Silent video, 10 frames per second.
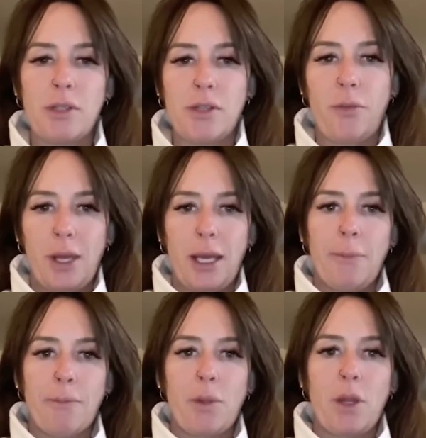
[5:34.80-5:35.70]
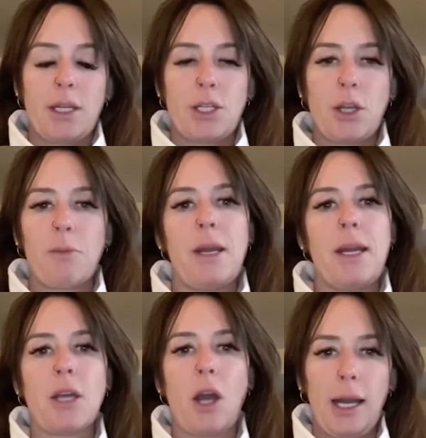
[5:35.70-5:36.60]
for me. It took me
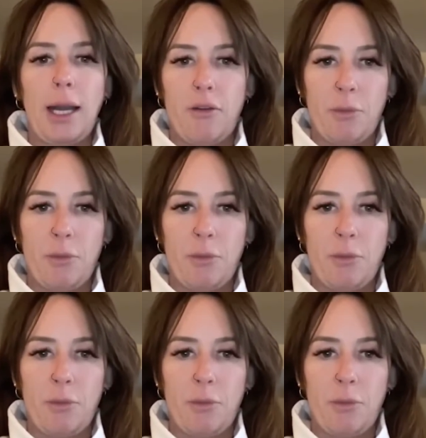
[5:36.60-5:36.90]
totally out of my